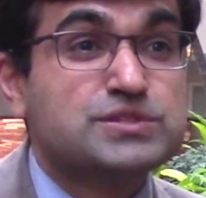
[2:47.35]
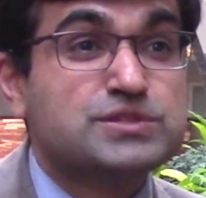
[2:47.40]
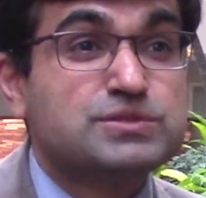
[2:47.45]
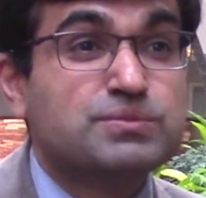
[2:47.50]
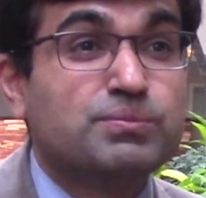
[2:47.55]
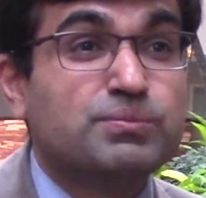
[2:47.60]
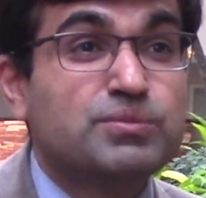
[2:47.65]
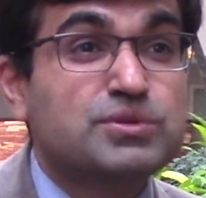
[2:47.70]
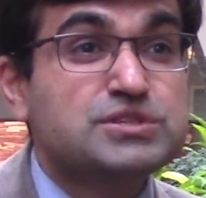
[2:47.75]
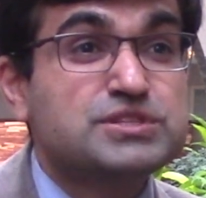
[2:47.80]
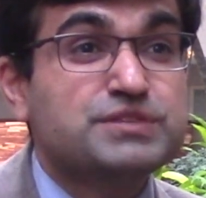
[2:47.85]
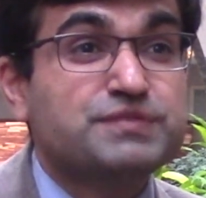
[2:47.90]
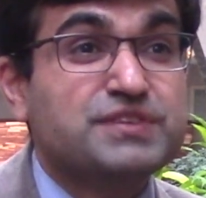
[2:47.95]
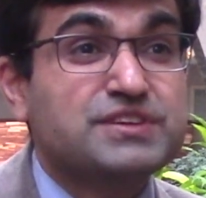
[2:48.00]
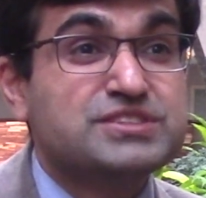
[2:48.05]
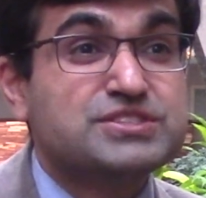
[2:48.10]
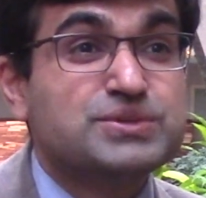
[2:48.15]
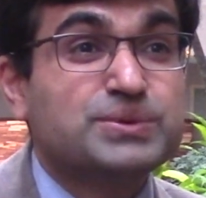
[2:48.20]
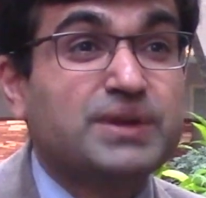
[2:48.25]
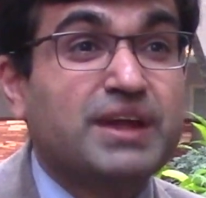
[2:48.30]
So most of
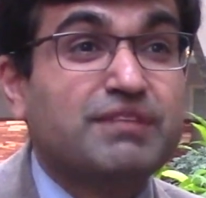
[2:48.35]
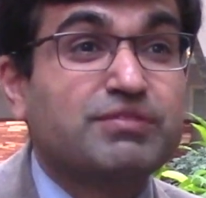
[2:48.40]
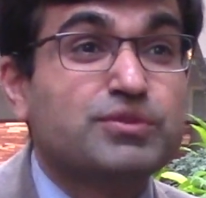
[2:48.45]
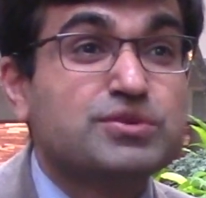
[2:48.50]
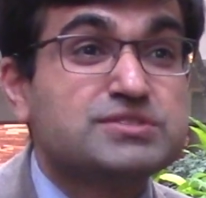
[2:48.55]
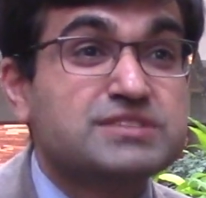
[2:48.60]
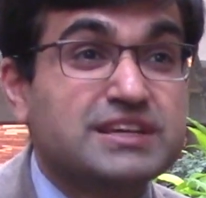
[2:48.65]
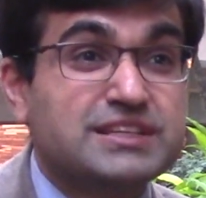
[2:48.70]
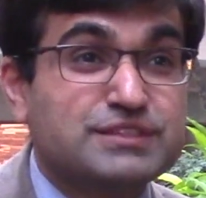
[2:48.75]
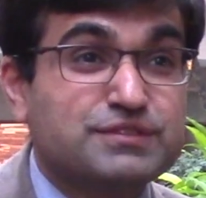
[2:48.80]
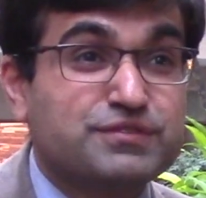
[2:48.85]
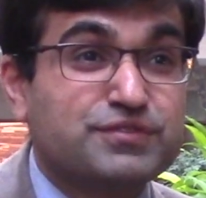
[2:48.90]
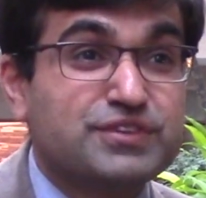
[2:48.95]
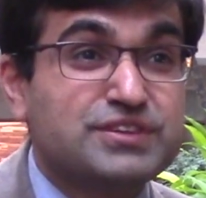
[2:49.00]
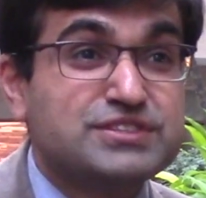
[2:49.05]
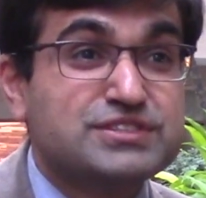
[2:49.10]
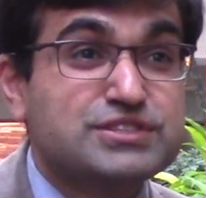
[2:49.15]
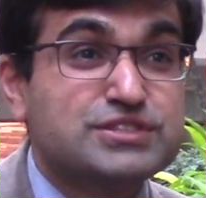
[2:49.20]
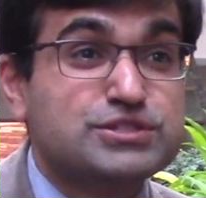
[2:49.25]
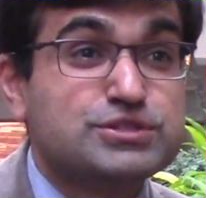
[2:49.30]
us don't have those kinds of
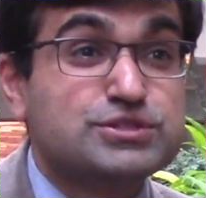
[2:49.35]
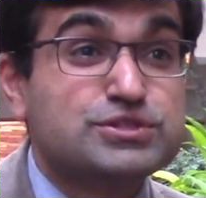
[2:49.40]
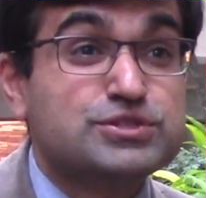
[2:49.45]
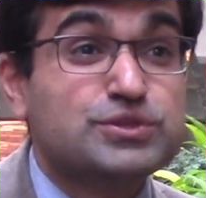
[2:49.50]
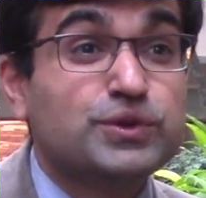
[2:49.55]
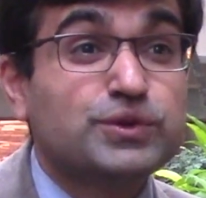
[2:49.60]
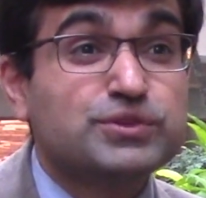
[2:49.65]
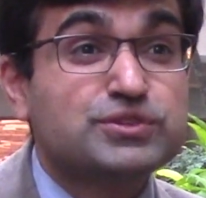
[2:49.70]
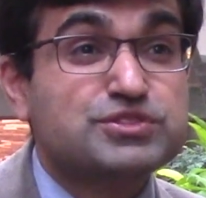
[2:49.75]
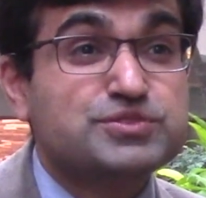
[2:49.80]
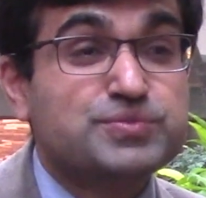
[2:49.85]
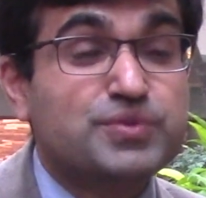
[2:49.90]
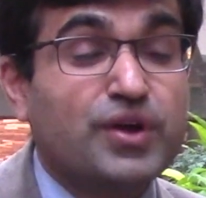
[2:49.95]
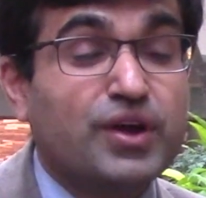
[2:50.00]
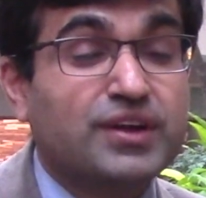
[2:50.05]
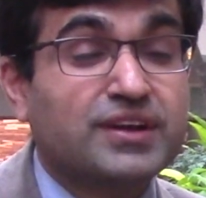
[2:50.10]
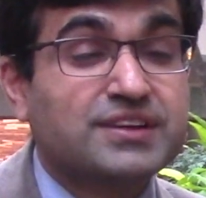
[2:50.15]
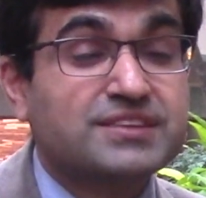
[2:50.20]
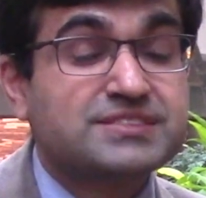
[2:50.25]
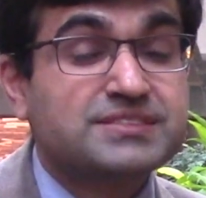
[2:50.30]
freezers to store those
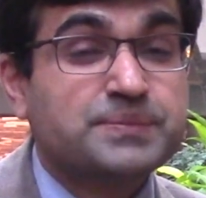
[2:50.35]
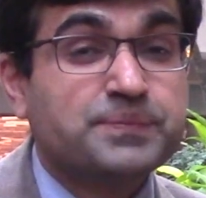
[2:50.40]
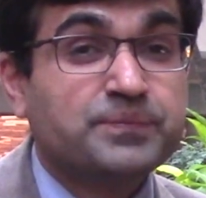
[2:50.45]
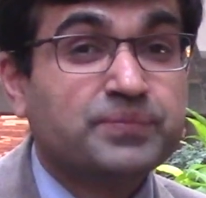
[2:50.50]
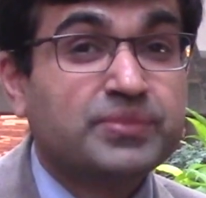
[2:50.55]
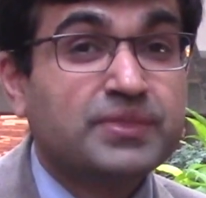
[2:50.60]
products.